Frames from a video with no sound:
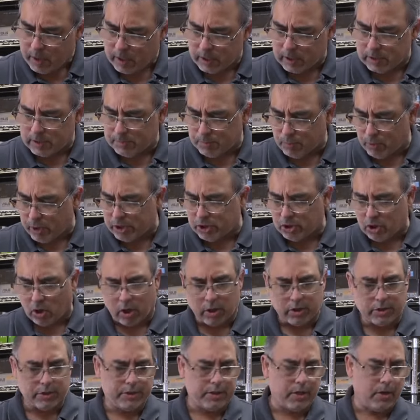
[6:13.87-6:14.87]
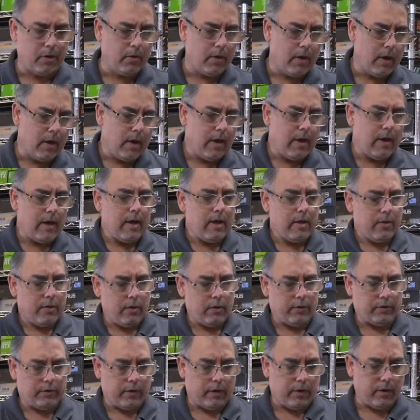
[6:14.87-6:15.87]
It's pre-charged. So
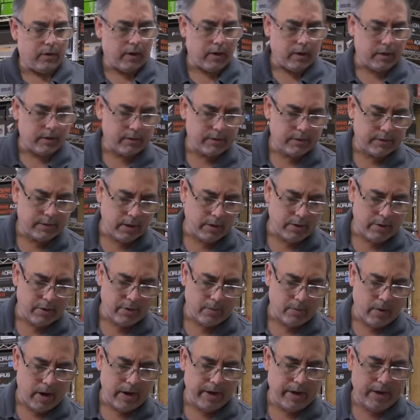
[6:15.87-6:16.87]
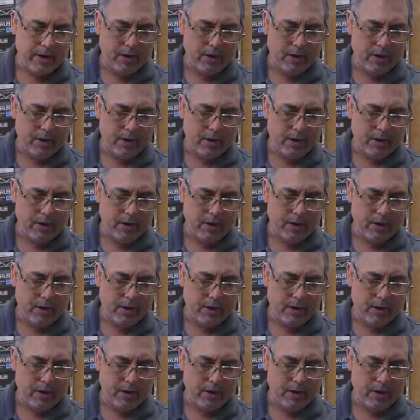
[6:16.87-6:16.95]
there's a cylinder right